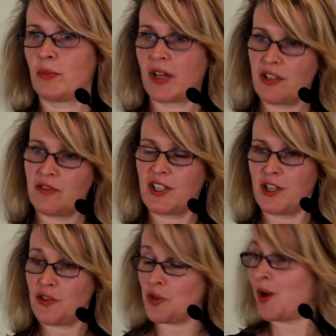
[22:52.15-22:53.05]
But
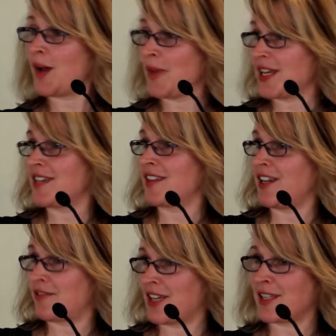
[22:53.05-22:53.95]
if you are making that,
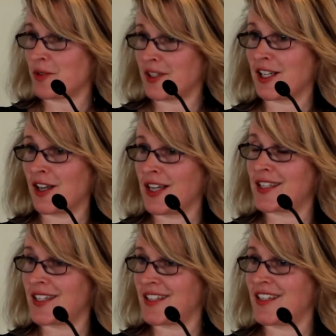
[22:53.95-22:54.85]
if that's what the client
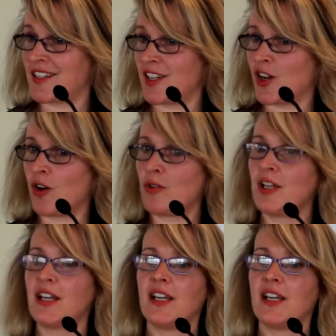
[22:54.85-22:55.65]
says is their goal,